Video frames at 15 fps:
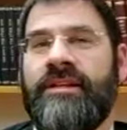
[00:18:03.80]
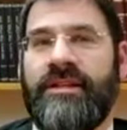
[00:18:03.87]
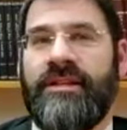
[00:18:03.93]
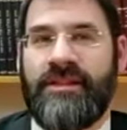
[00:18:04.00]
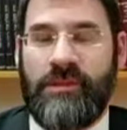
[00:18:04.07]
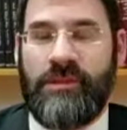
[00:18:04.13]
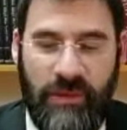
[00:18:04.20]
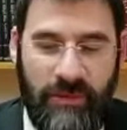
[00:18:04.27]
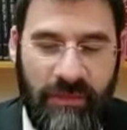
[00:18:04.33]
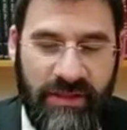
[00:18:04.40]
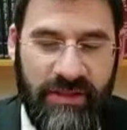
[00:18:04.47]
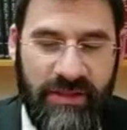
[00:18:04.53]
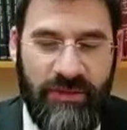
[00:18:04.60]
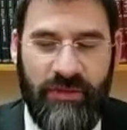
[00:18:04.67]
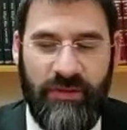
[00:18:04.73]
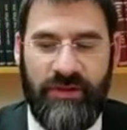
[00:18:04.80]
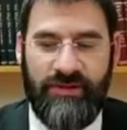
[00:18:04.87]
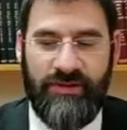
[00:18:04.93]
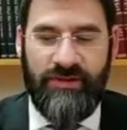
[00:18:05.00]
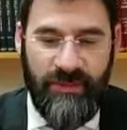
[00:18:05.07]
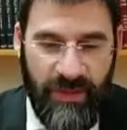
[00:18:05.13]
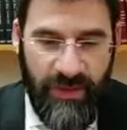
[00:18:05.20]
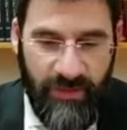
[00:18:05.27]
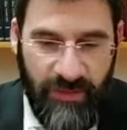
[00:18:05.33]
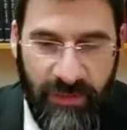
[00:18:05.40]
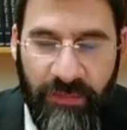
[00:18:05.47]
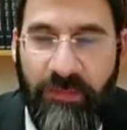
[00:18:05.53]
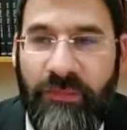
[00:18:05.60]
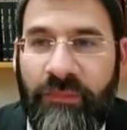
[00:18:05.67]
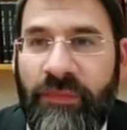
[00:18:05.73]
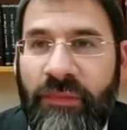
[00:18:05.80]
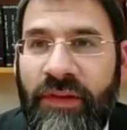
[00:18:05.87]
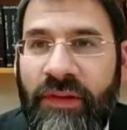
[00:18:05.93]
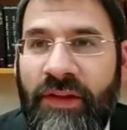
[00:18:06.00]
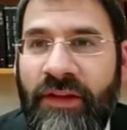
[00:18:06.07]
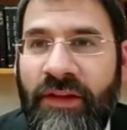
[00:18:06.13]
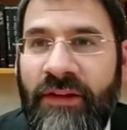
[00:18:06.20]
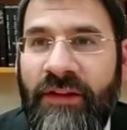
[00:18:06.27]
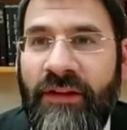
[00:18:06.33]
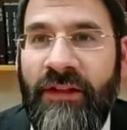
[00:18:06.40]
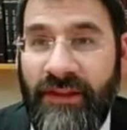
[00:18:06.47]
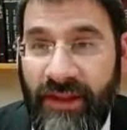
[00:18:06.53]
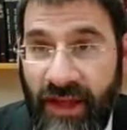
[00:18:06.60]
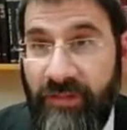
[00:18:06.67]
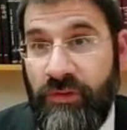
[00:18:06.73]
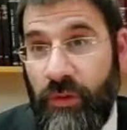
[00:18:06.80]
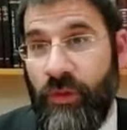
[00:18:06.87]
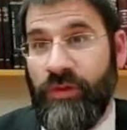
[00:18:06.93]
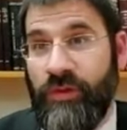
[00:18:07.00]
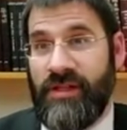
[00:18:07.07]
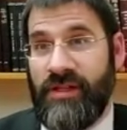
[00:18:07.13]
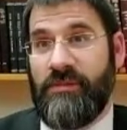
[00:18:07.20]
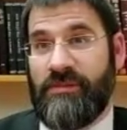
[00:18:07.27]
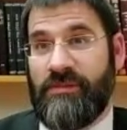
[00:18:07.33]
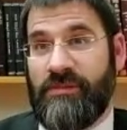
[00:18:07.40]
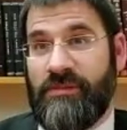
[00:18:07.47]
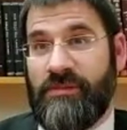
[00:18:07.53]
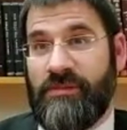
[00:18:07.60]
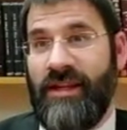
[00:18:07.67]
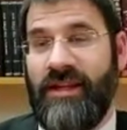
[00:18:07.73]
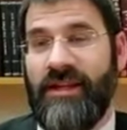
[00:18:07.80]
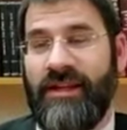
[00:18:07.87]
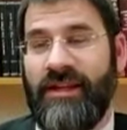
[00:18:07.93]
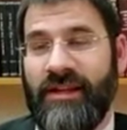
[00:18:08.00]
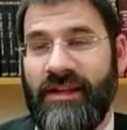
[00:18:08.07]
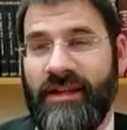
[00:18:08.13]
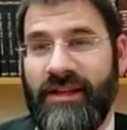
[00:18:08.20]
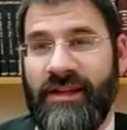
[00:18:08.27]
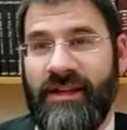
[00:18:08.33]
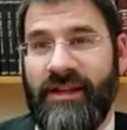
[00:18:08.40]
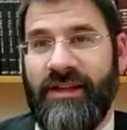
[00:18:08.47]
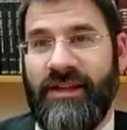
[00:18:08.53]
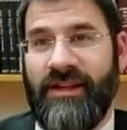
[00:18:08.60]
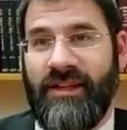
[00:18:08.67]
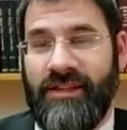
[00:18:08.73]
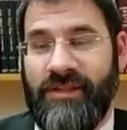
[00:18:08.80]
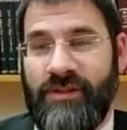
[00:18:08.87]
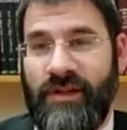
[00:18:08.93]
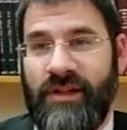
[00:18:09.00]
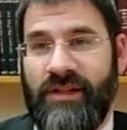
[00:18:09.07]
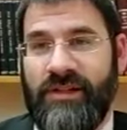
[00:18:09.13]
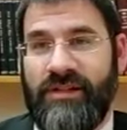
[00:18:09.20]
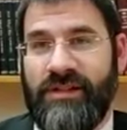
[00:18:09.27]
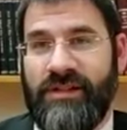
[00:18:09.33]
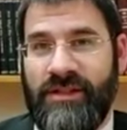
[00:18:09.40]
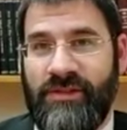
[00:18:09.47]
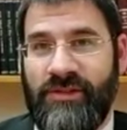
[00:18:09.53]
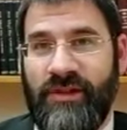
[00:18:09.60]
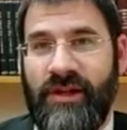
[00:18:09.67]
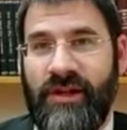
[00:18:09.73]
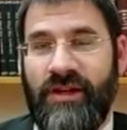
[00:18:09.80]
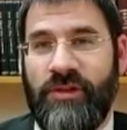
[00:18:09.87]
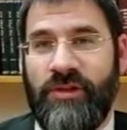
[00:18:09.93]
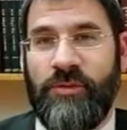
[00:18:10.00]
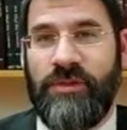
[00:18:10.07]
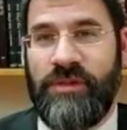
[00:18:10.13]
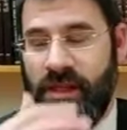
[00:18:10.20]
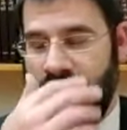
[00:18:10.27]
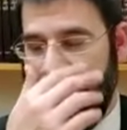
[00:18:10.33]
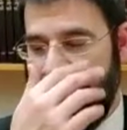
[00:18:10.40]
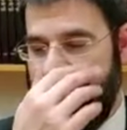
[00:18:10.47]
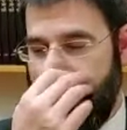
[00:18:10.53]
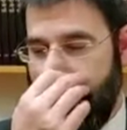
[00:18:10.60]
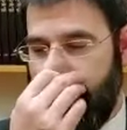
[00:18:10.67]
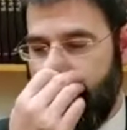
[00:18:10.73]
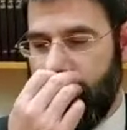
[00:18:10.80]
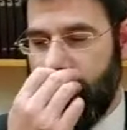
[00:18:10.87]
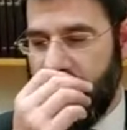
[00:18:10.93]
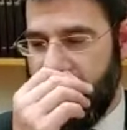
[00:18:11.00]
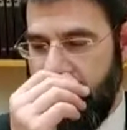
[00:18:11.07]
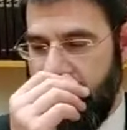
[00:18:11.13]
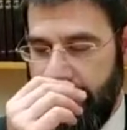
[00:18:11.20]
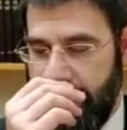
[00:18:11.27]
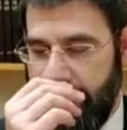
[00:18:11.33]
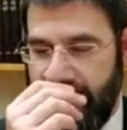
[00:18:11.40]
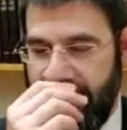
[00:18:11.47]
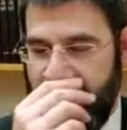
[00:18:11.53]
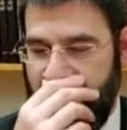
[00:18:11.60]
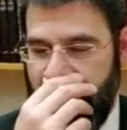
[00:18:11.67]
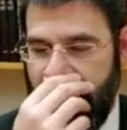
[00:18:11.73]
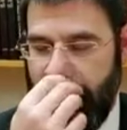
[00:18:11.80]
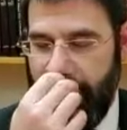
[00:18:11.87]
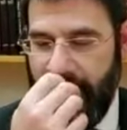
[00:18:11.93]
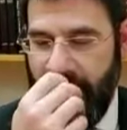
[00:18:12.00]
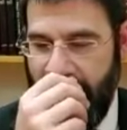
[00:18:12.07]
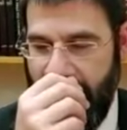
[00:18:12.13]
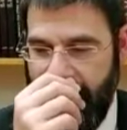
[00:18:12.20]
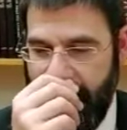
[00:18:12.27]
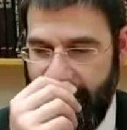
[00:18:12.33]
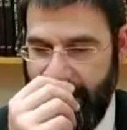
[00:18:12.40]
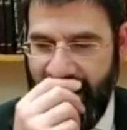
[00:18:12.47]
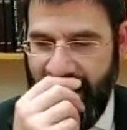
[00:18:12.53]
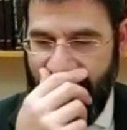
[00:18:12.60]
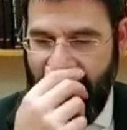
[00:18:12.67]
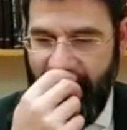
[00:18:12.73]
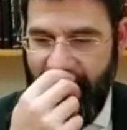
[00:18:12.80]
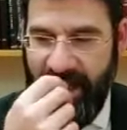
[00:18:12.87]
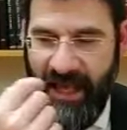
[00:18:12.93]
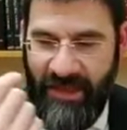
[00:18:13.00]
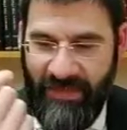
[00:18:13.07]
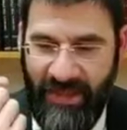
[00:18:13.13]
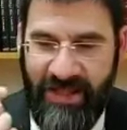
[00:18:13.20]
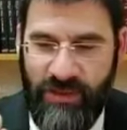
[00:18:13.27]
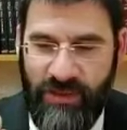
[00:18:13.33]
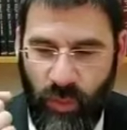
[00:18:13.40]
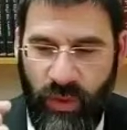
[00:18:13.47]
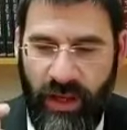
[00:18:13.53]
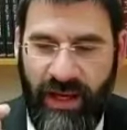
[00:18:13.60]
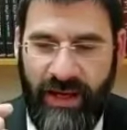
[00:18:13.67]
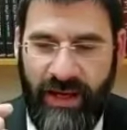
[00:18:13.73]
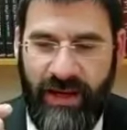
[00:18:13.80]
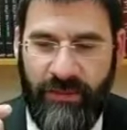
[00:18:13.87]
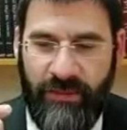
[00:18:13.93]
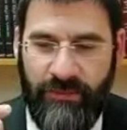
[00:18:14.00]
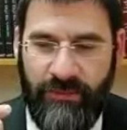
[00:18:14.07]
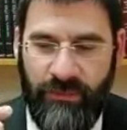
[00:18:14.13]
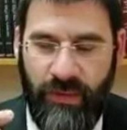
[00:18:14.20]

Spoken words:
that's a big message for us. Anyway. Yeah, of course, absolutely. That's right. 100%. And that's where,